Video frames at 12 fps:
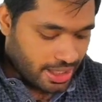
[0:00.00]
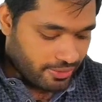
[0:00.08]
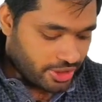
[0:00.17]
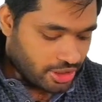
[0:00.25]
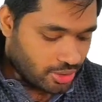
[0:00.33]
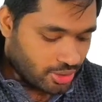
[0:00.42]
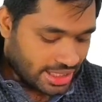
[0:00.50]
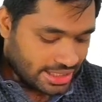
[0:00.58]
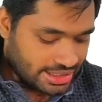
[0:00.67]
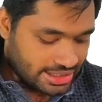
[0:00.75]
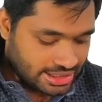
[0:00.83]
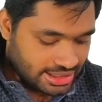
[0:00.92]
when you look at
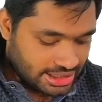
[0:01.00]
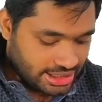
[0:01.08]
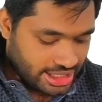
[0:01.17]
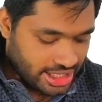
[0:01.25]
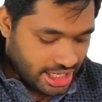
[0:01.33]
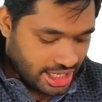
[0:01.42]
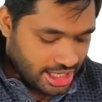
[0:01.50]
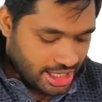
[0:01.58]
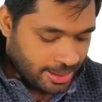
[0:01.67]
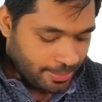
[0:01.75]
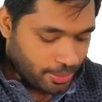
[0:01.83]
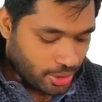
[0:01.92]
the
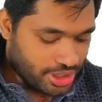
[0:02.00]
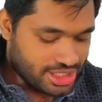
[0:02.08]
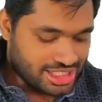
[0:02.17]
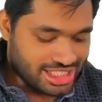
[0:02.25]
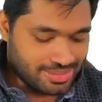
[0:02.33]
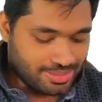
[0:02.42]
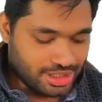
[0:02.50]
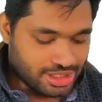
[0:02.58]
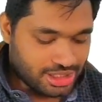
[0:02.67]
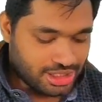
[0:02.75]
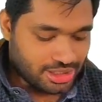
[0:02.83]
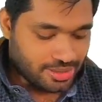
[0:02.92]
employee's
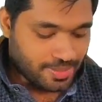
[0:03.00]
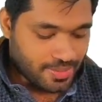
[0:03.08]
dismissal,